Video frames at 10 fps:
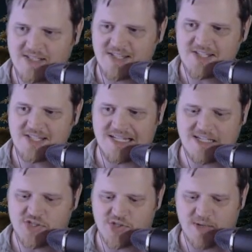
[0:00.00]
Is this an
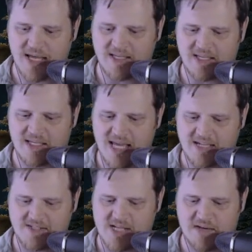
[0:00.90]
Easter egg?
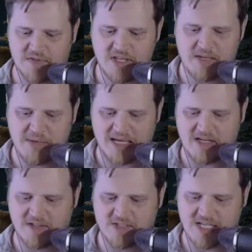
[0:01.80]
Yes, everything back
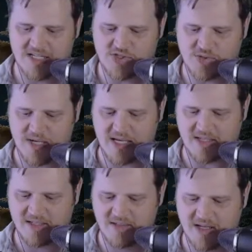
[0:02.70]
here is an Easter egg
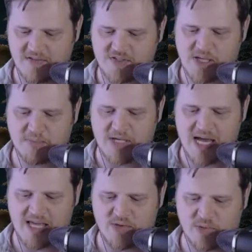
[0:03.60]
of some
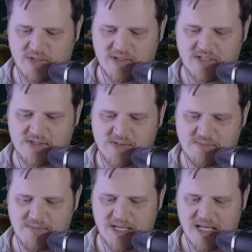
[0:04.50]
kind, or it's